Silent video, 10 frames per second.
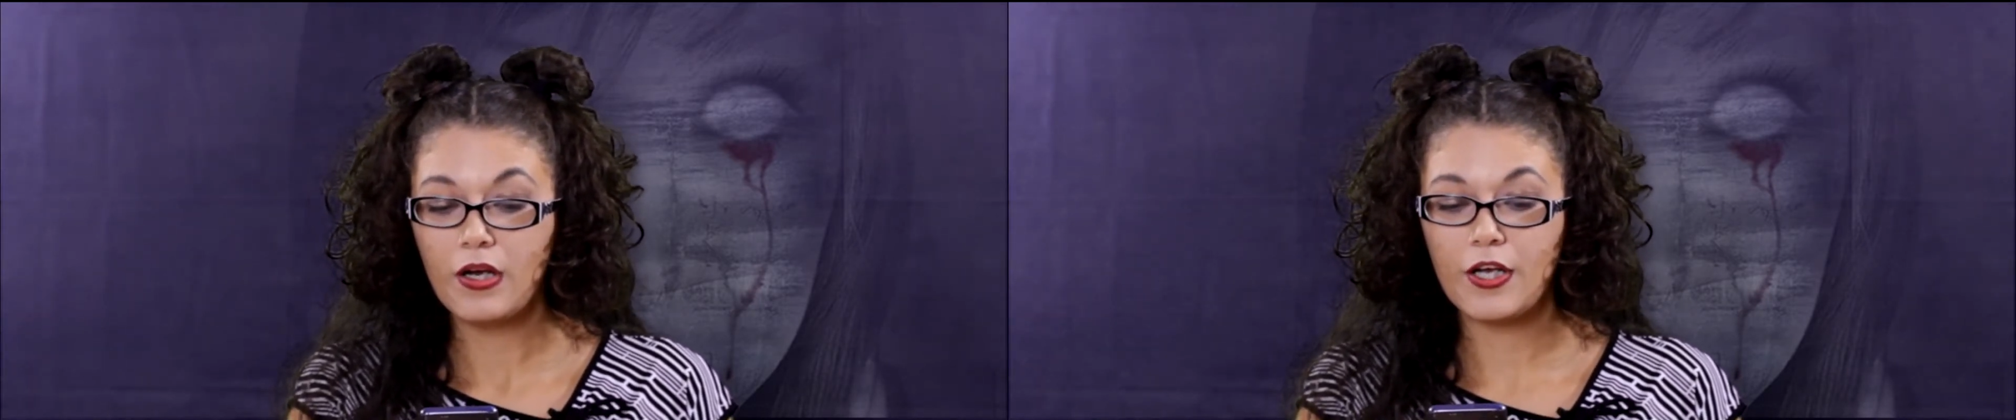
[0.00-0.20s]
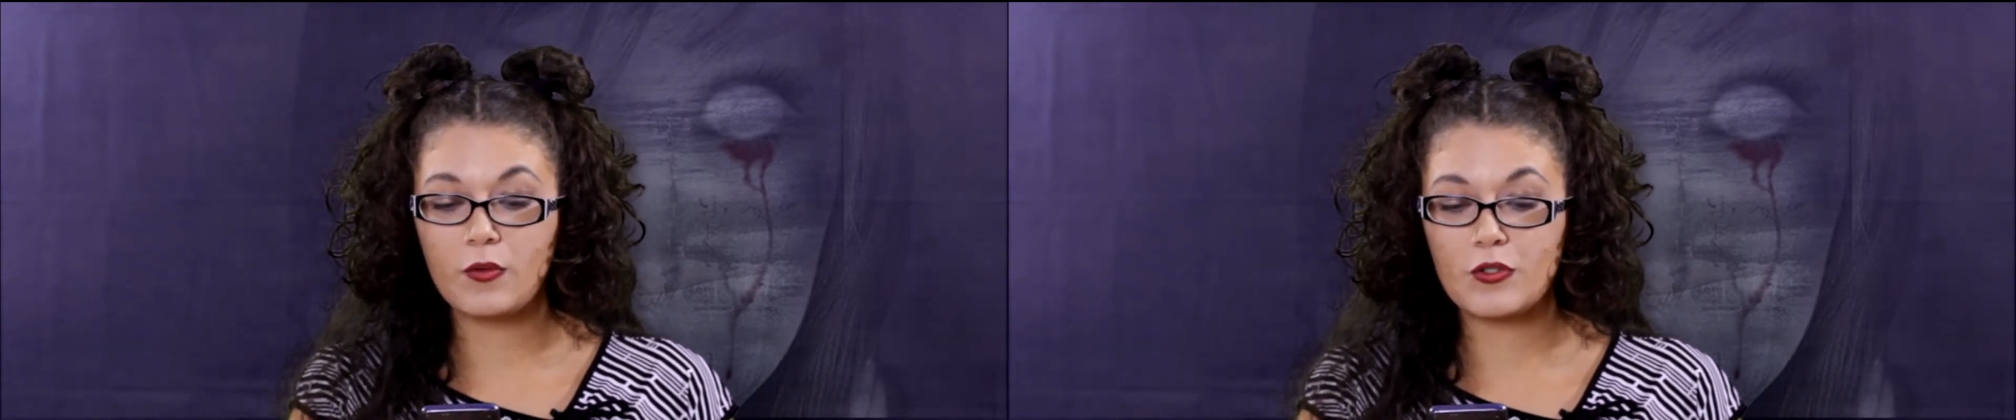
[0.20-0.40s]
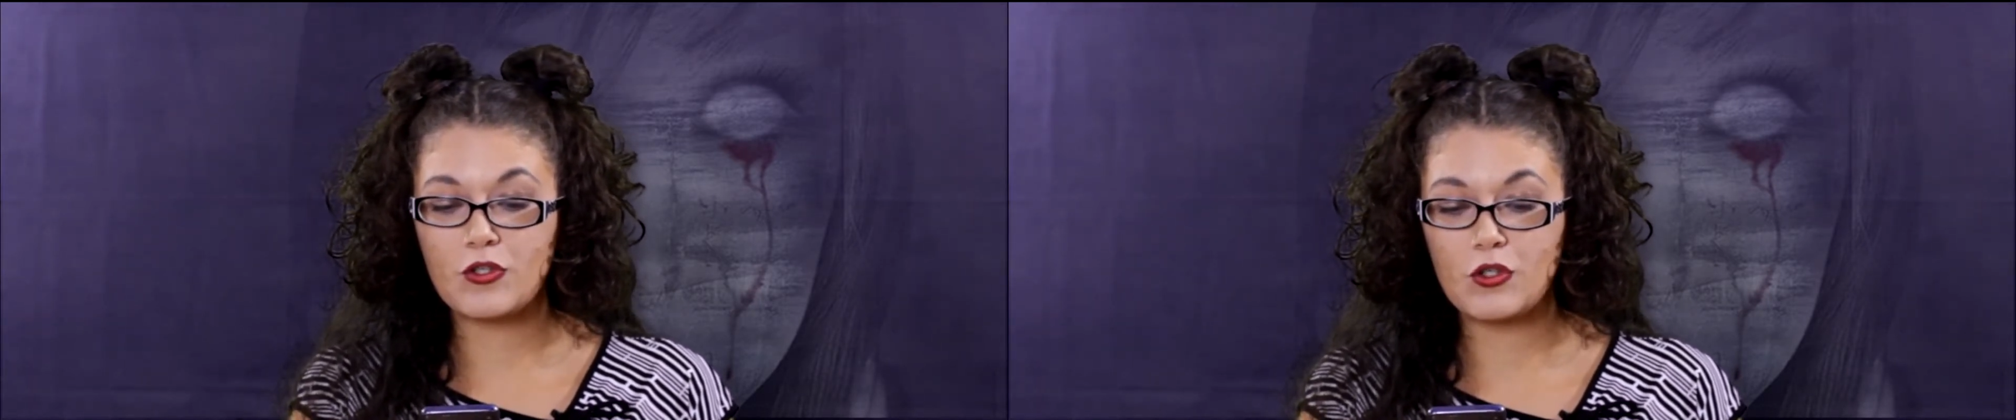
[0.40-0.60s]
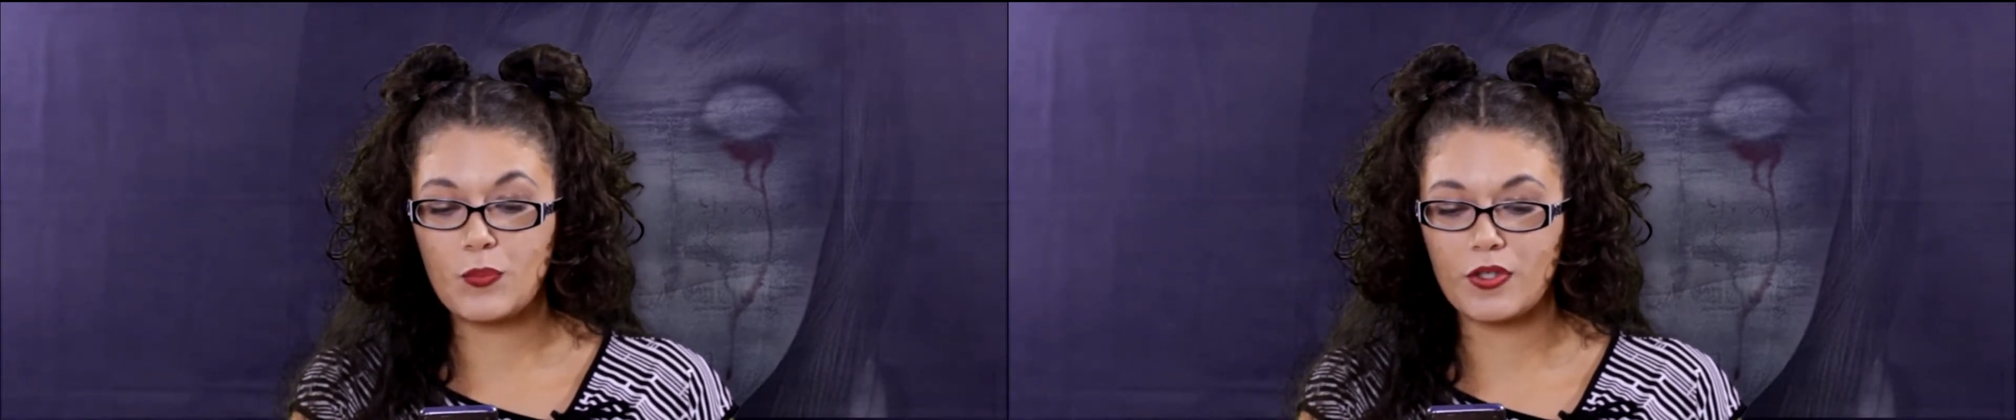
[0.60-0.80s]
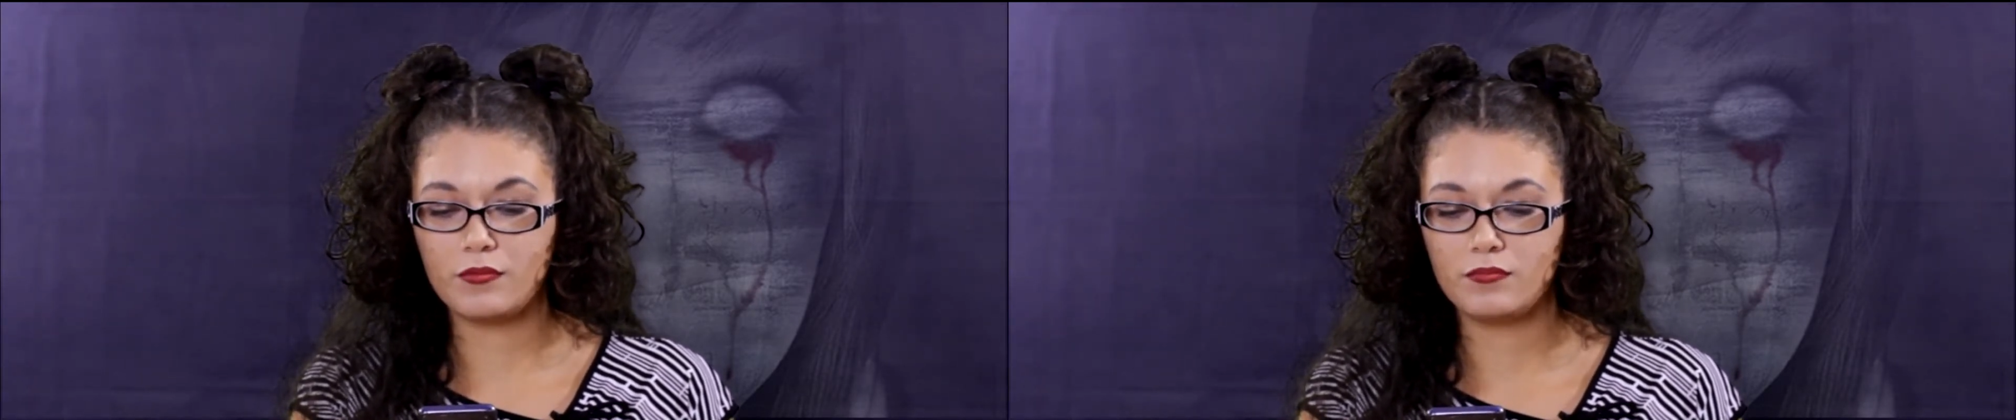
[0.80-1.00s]
It was
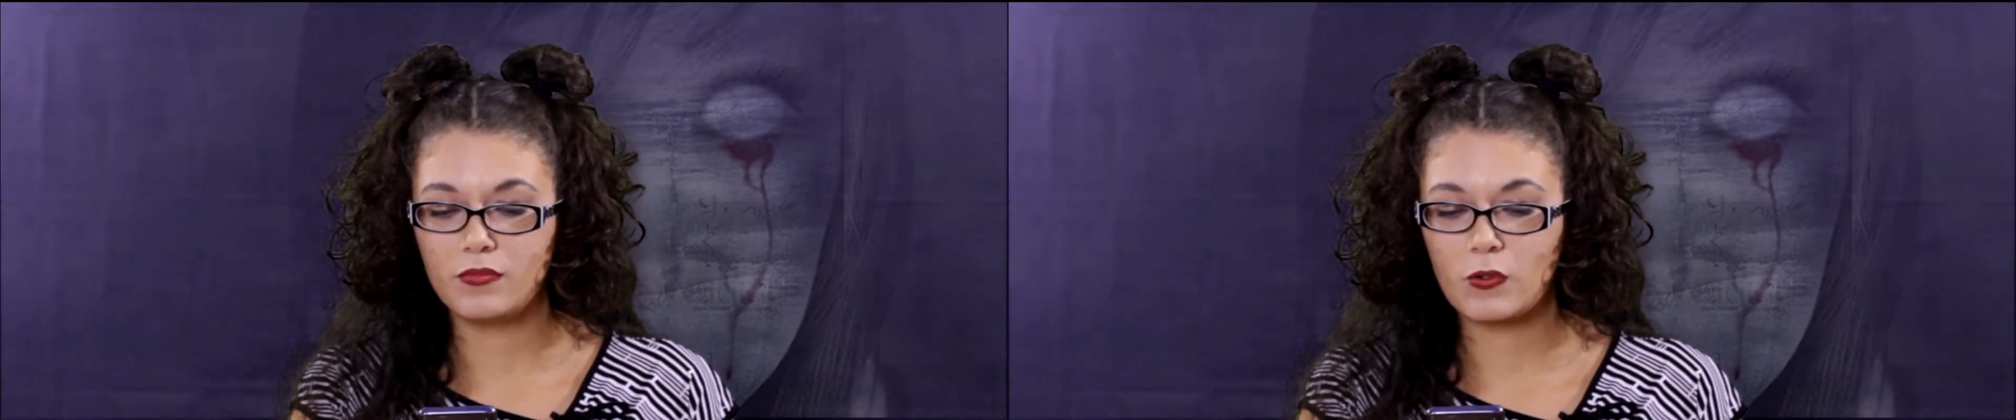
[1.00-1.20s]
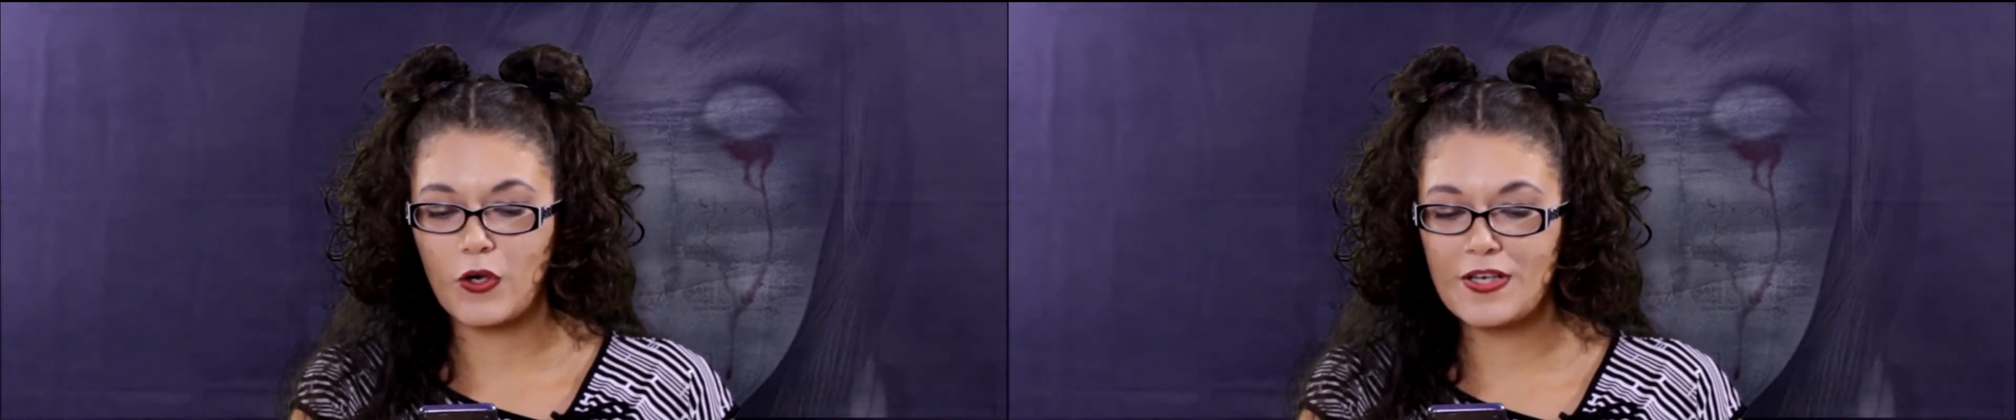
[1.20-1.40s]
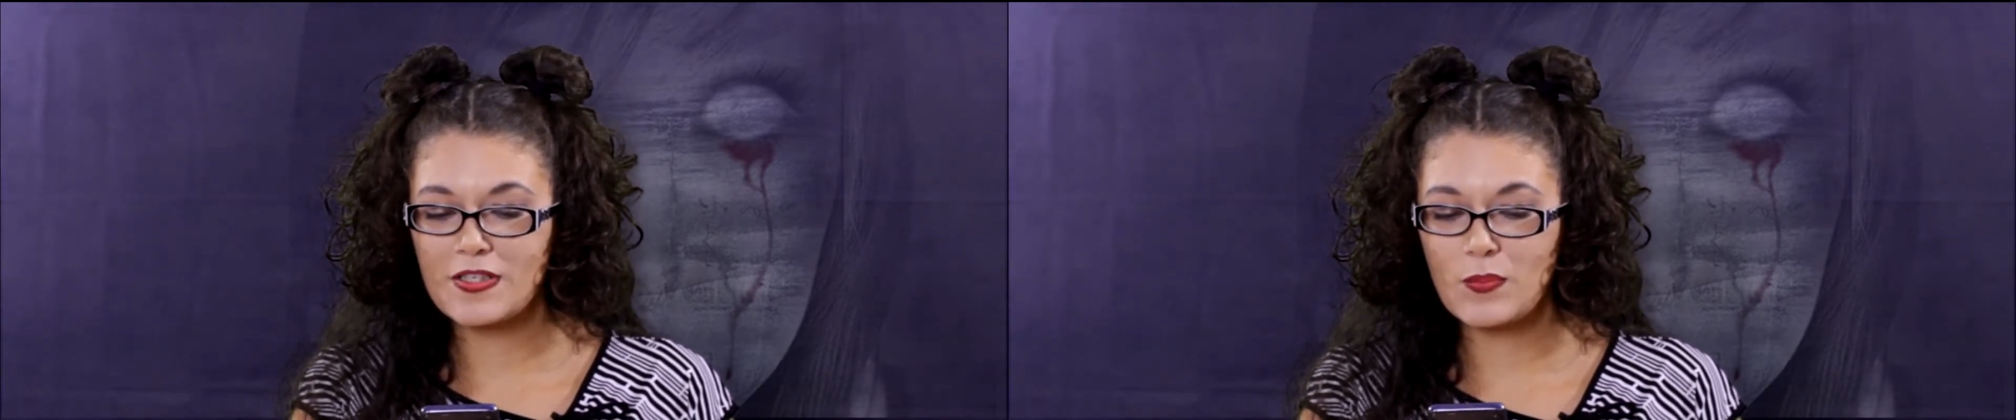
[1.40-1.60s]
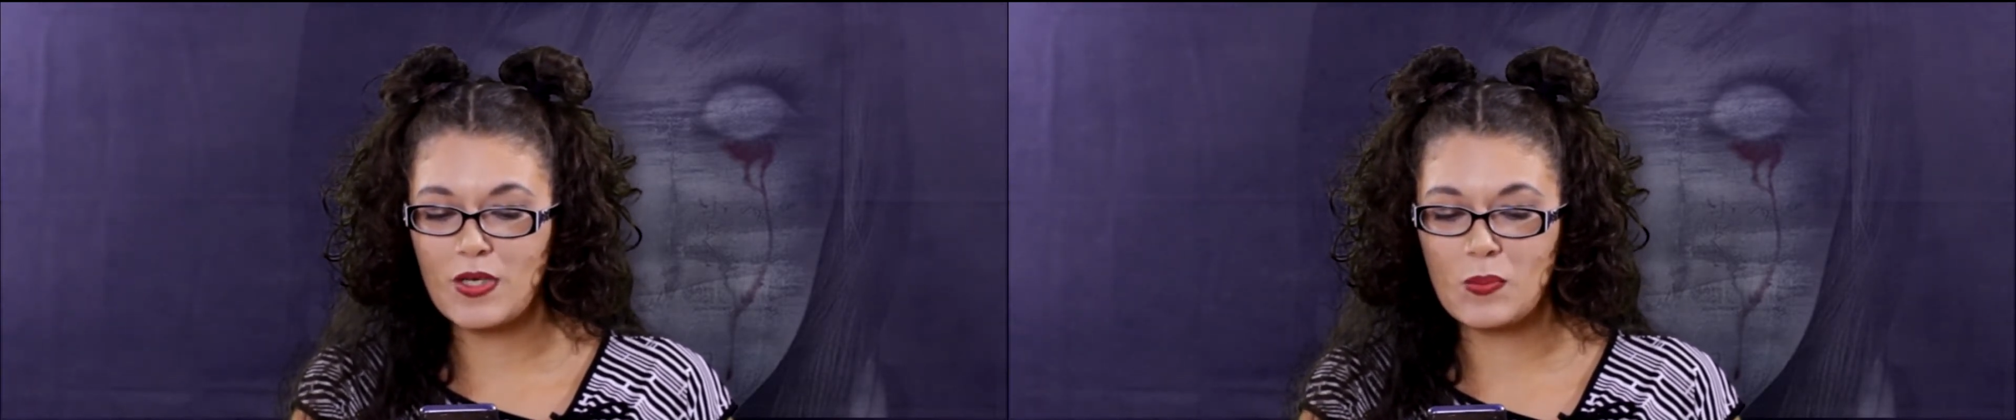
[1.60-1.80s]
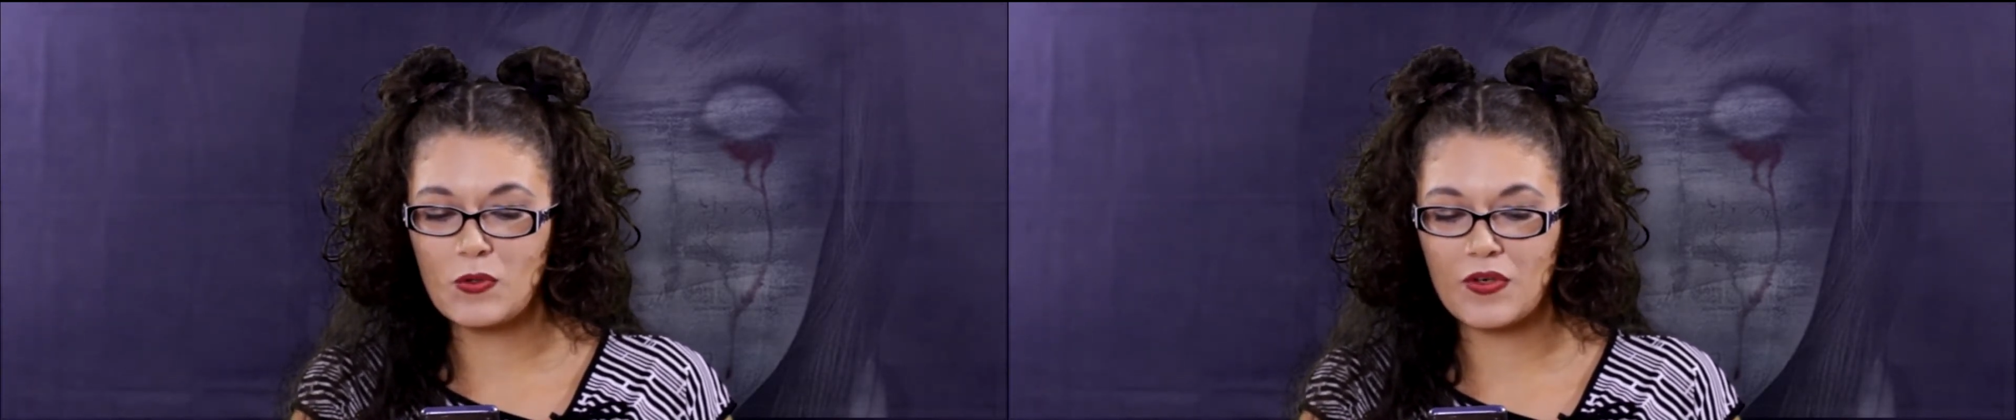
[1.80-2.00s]
stupid. Crazy
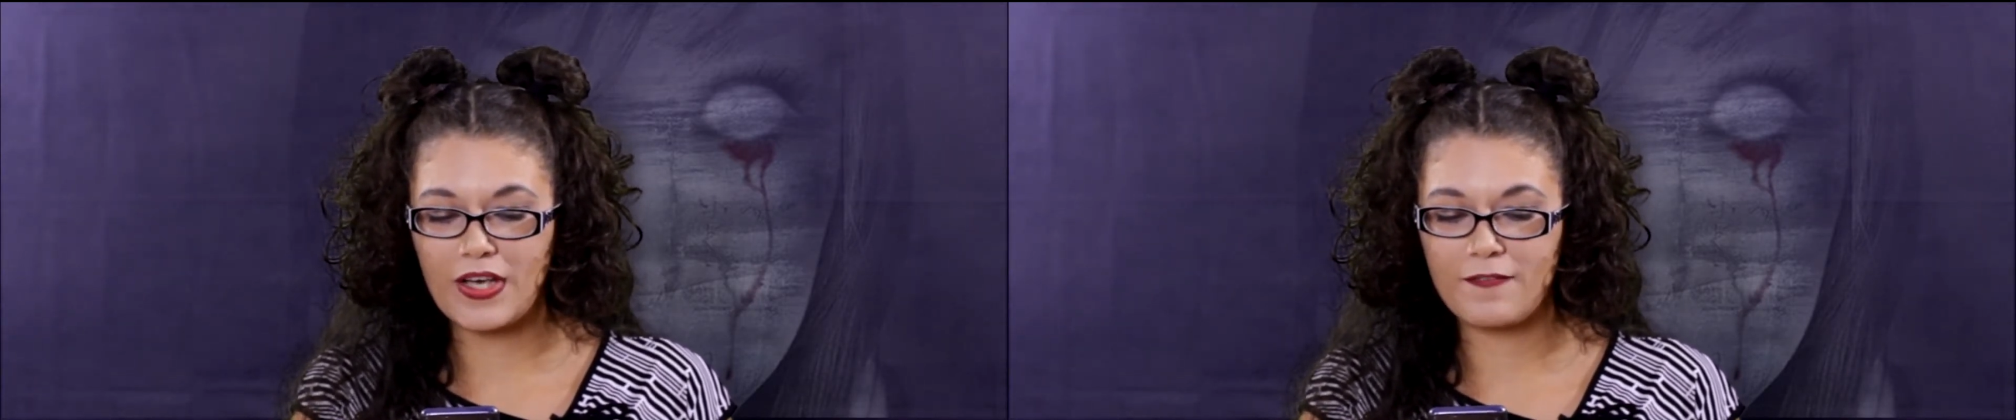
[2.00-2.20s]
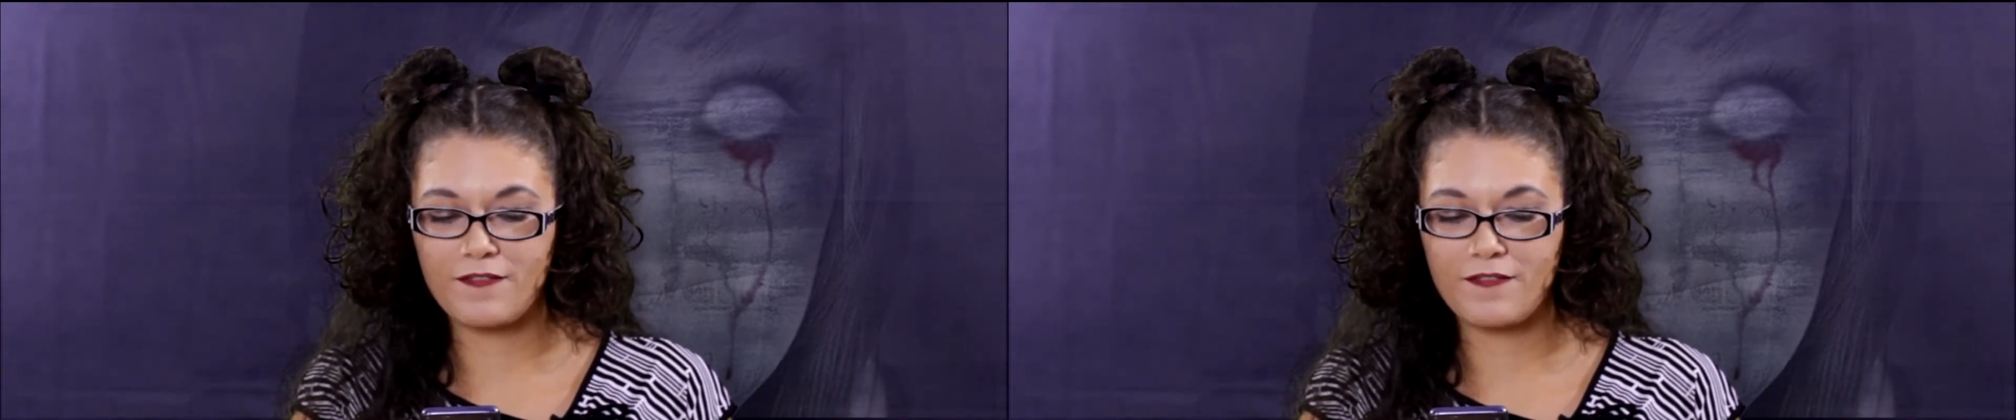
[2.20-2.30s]
people get